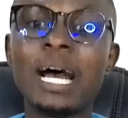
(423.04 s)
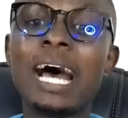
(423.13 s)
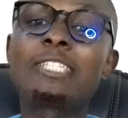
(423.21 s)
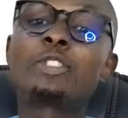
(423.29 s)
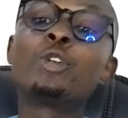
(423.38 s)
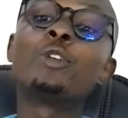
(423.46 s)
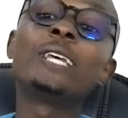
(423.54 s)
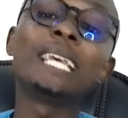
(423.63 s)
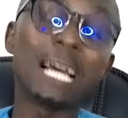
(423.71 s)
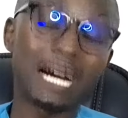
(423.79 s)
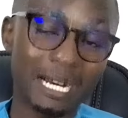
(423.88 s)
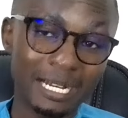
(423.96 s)
I told you
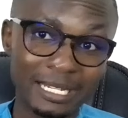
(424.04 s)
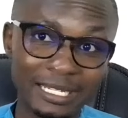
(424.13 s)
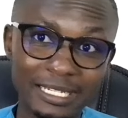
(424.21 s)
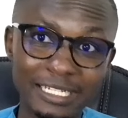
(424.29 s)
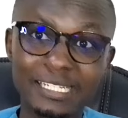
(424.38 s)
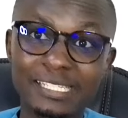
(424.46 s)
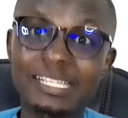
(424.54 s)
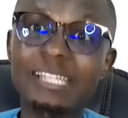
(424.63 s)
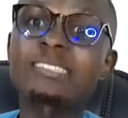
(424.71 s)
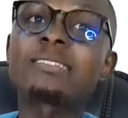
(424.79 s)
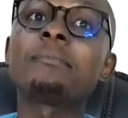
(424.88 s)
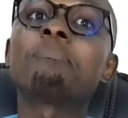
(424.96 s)
here, it is
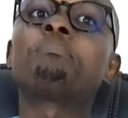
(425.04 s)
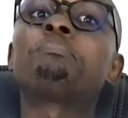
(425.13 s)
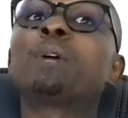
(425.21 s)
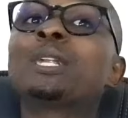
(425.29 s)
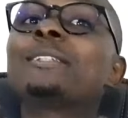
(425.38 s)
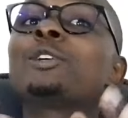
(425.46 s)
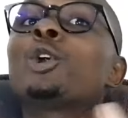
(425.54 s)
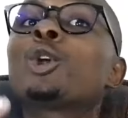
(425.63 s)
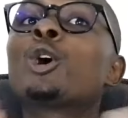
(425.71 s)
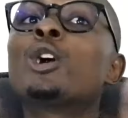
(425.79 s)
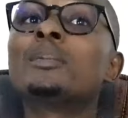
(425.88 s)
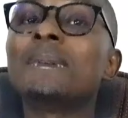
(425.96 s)
just
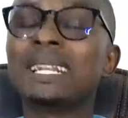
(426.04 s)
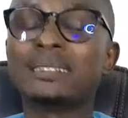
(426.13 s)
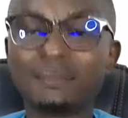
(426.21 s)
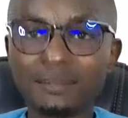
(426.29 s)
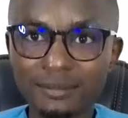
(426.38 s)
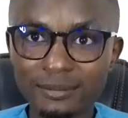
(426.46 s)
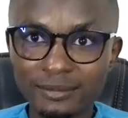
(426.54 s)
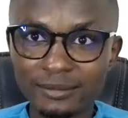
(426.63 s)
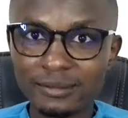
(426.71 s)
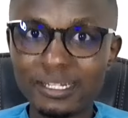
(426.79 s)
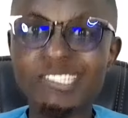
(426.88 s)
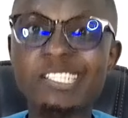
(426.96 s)
political conmen
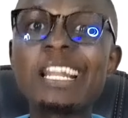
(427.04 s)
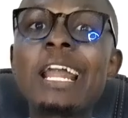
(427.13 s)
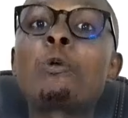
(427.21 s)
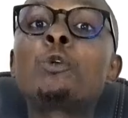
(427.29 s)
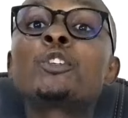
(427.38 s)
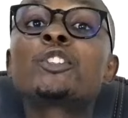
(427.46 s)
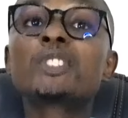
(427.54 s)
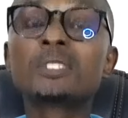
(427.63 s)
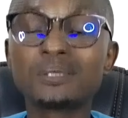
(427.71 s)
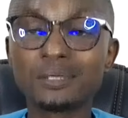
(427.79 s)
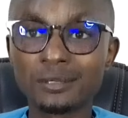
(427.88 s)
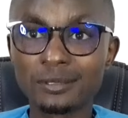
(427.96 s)
and
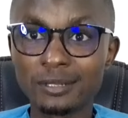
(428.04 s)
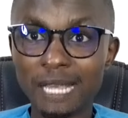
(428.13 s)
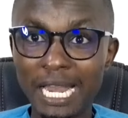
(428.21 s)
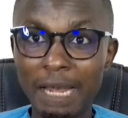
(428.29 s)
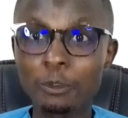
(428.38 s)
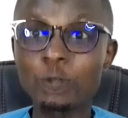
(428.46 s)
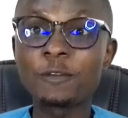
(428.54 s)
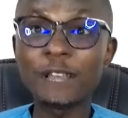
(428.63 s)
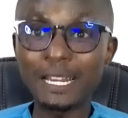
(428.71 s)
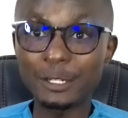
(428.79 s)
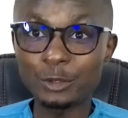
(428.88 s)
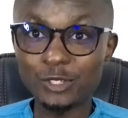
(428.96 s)
sellouts. And I'm not
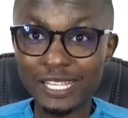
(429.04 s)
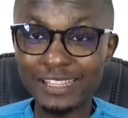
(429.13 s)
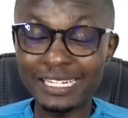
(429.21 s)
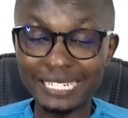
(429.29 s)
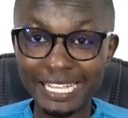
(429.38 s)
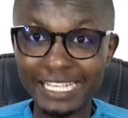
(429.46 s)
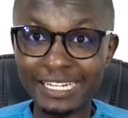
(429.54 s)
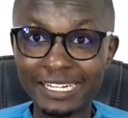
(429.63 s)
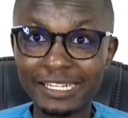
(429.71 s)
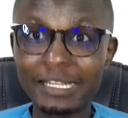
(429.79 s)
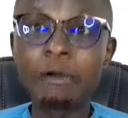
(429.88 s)
fearing to say that again.